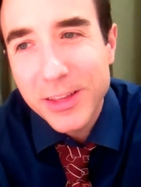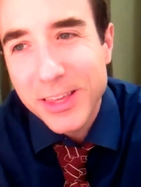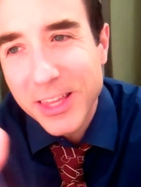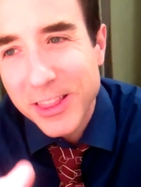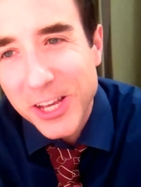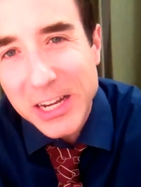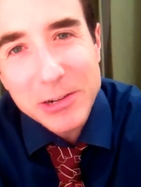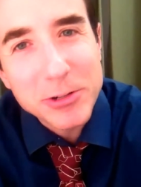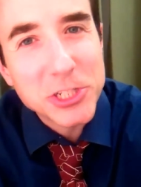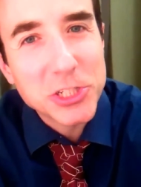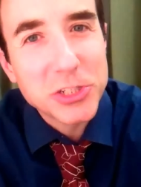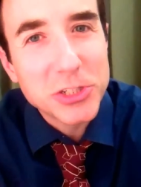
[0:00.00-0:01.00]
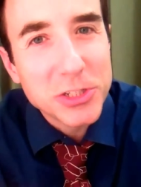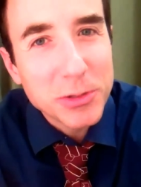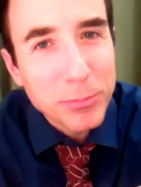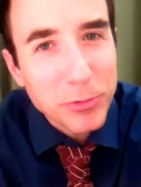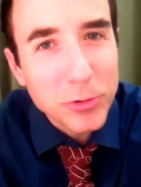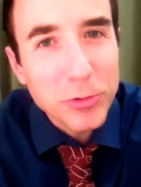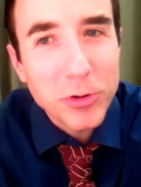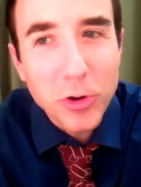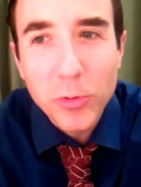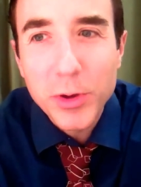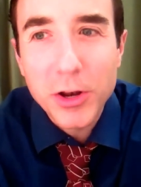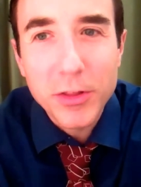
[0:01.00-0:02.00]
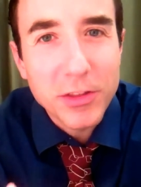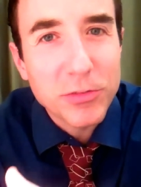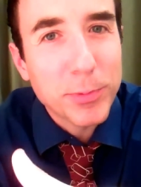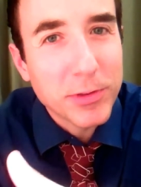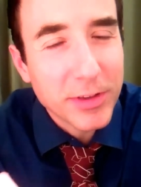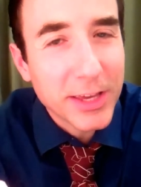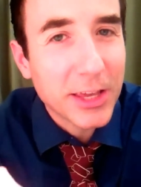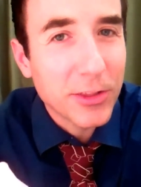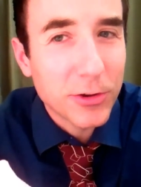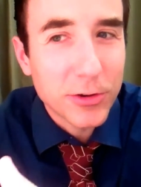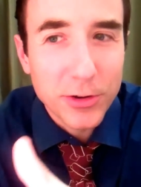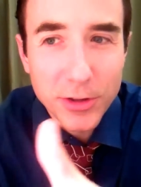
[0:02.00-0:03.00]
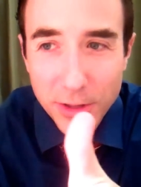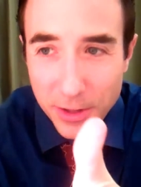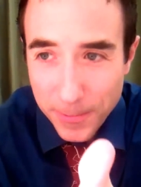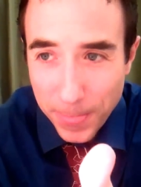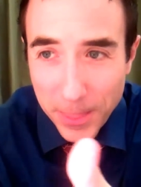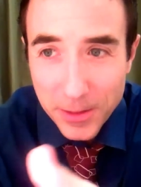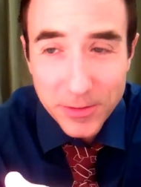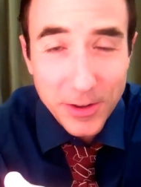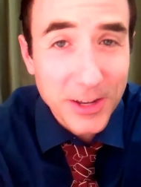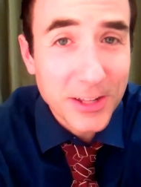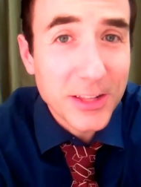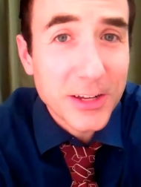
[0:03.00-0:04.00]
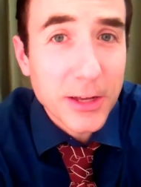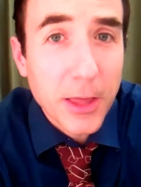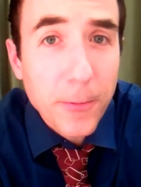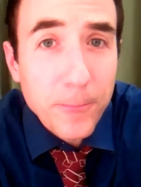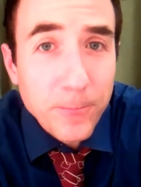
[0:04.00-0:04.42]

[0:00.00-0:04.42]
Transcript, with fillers: get the Irish brogue going on this particular dialogue.